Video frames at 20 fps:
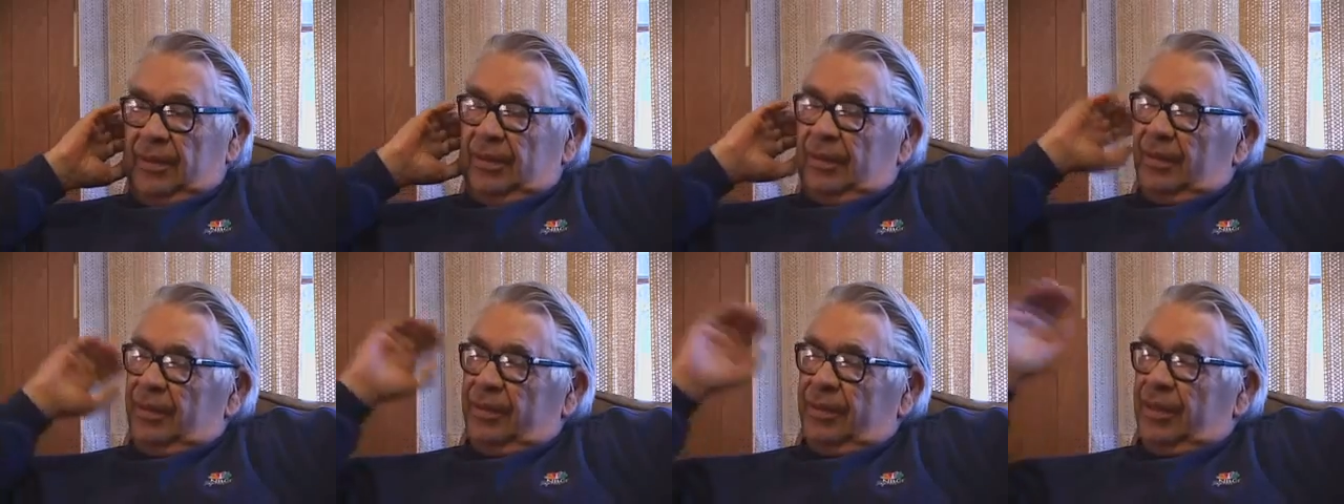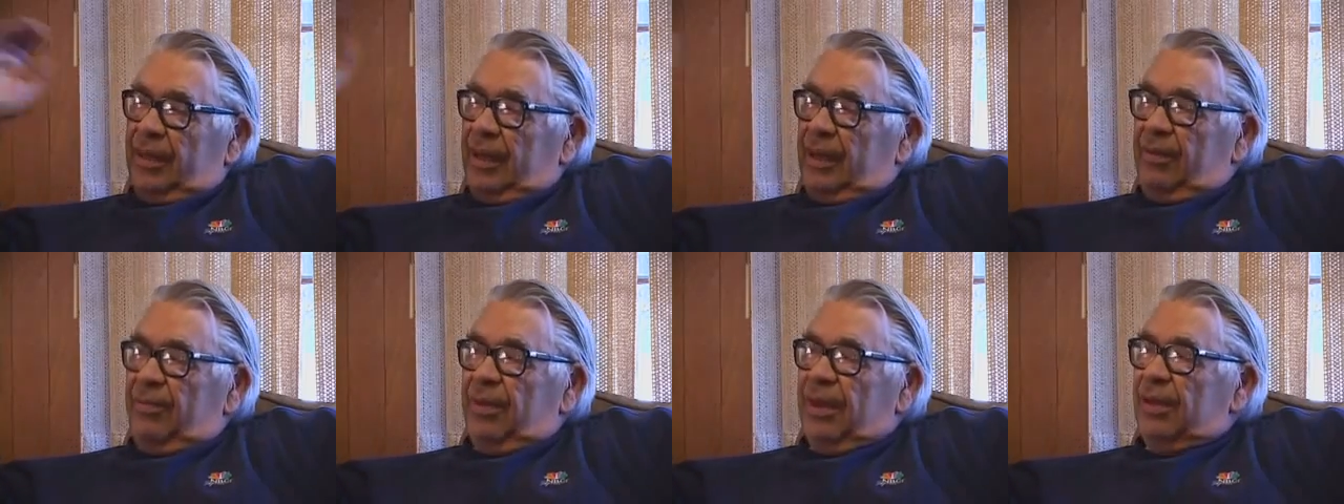this
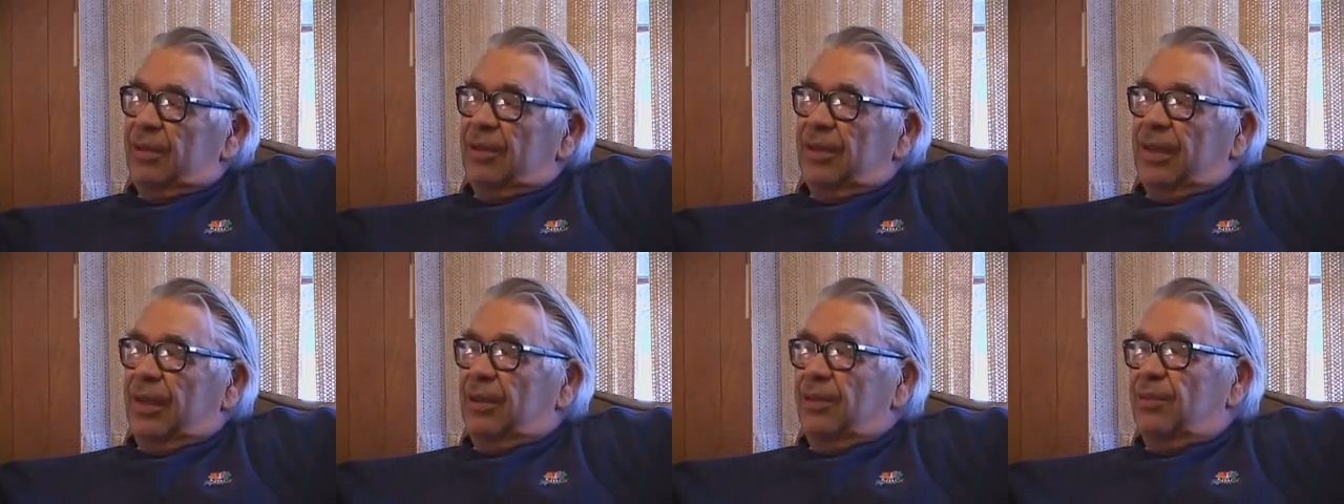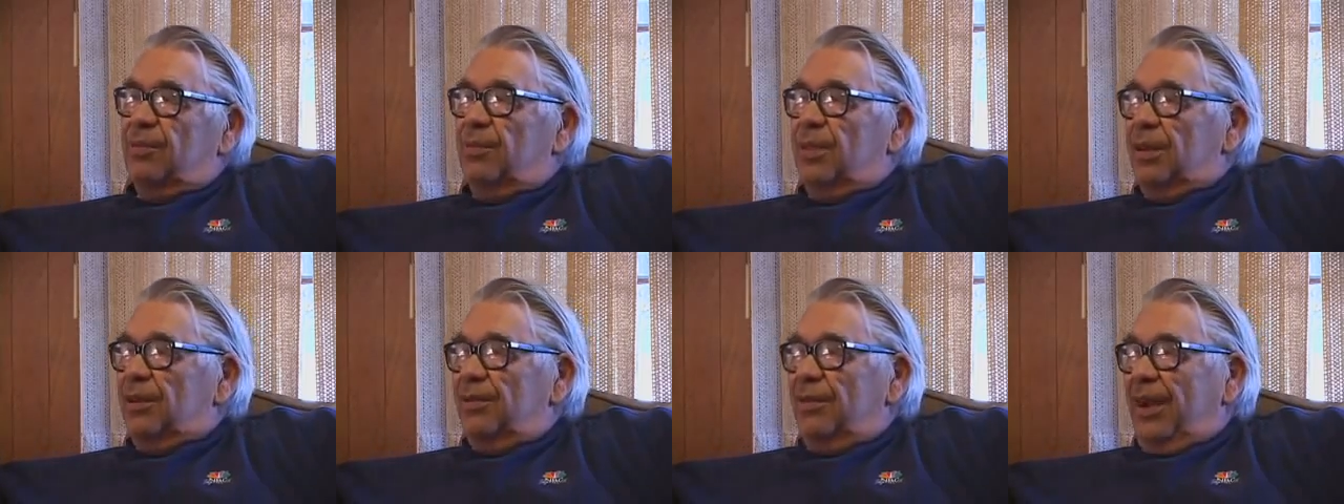damn essay's
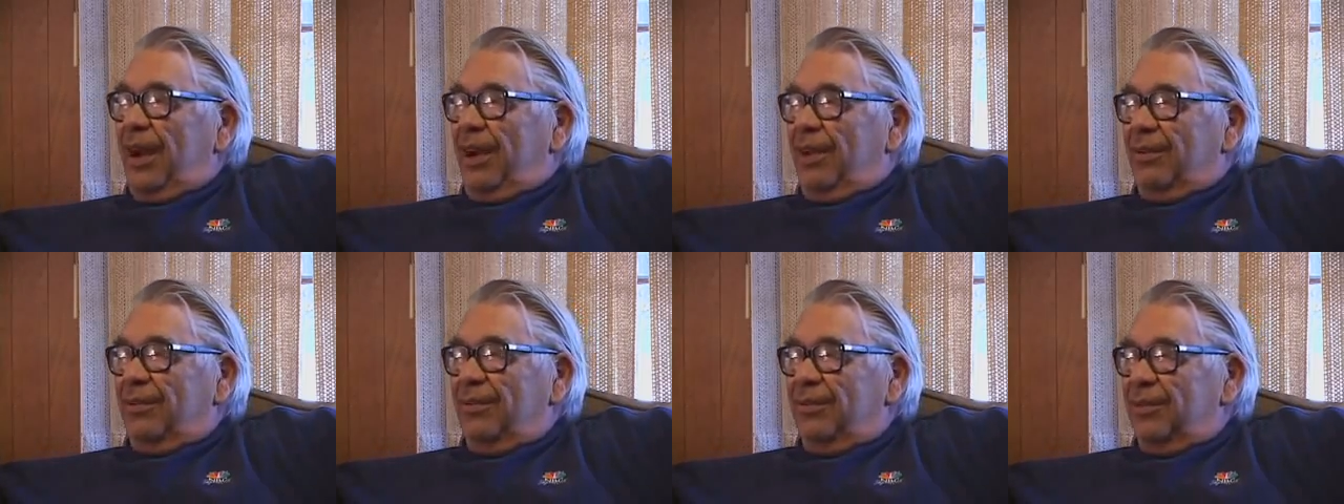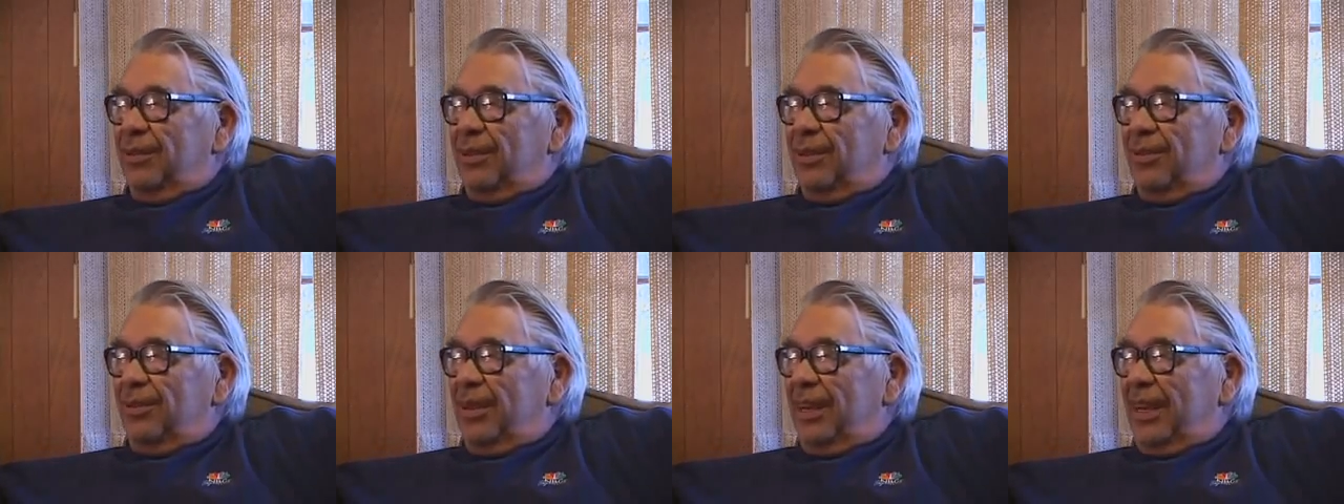been around for
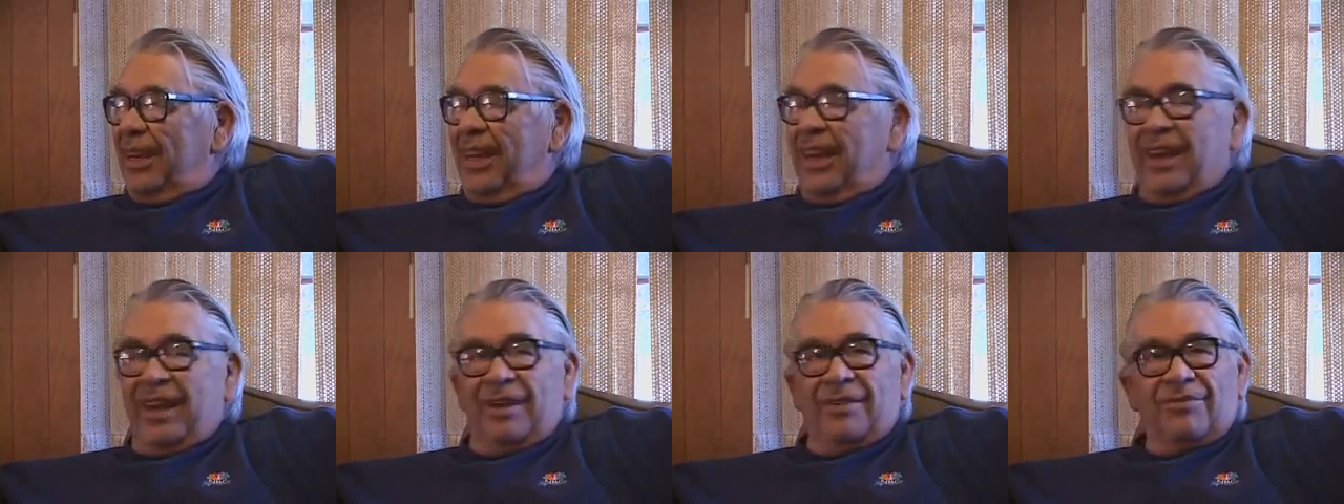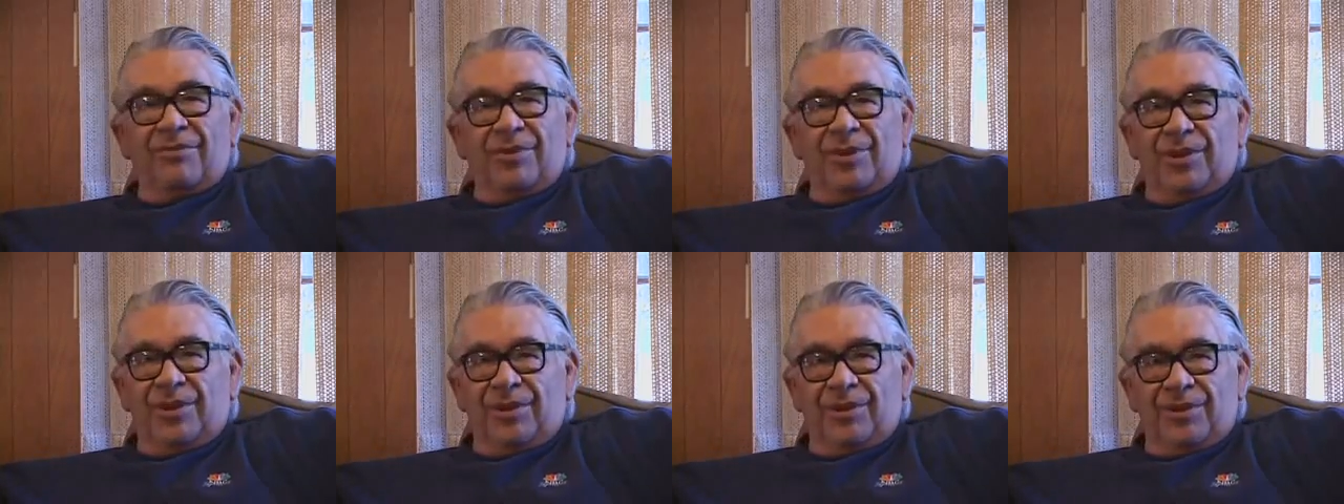
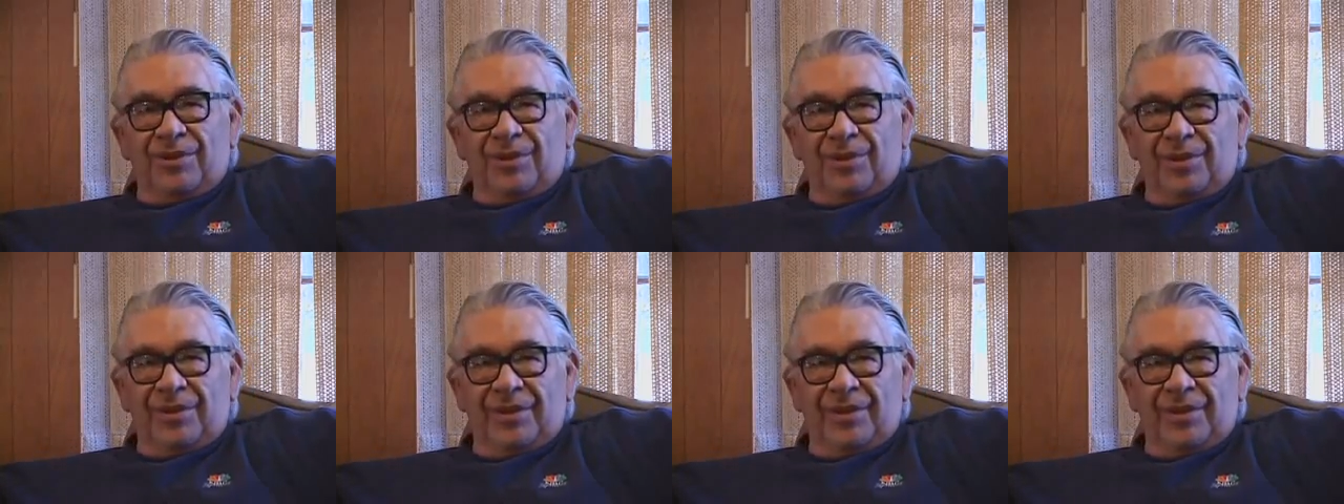3.5 years,